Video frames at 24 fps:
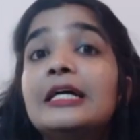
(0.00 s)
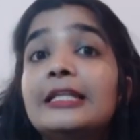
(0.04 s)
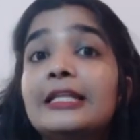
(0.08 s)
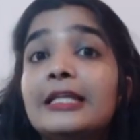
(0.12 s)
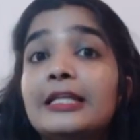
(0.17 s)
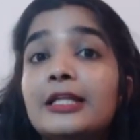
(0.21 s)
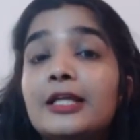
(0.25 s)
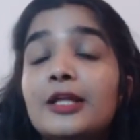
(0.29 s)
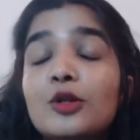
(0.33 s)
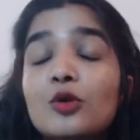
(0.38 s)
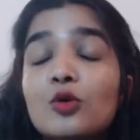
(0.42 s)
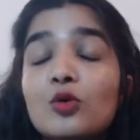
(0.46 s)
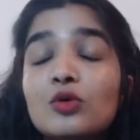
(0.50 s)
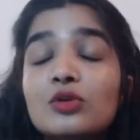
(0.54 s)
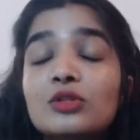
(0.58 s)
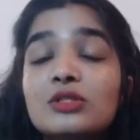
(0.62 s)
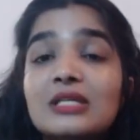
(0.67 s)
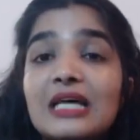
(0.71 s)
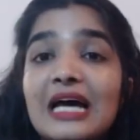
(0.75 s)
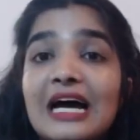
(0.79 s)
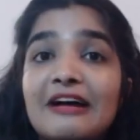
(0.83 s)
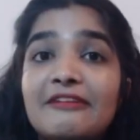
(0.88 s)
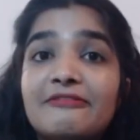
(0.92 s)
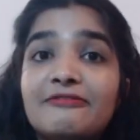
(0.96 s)
Then the
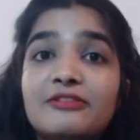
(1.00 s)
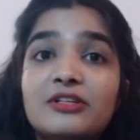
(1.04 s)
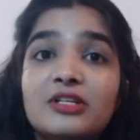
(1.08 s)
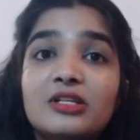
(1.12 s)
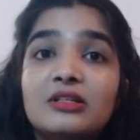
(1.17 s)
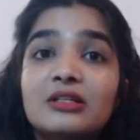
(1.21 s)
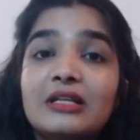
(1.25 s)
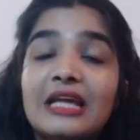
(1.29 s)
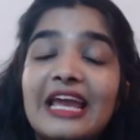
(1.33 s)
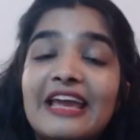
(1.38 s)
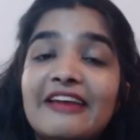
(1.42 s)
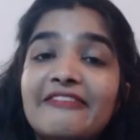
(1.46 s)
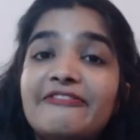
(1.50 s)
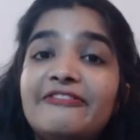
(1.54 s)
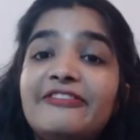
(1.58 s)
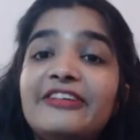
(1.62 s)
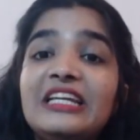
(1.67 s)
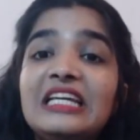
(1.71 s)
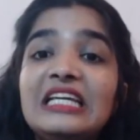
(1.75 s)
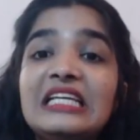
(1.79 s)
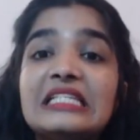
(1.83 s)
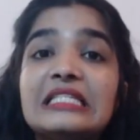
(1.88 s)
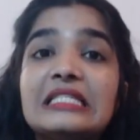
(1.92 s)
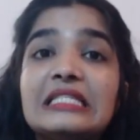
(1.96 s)
notes after
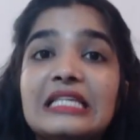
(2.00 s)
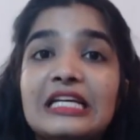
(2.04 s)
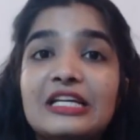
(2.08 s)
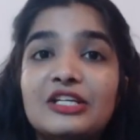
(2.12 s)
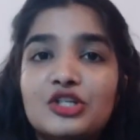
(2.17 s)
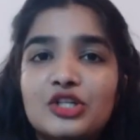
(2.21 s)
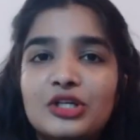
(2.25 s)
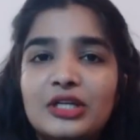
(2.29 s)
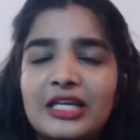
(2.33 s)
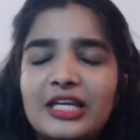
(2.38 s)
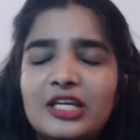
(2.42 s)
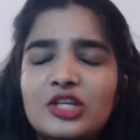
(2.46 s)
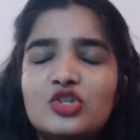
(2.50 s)
every session,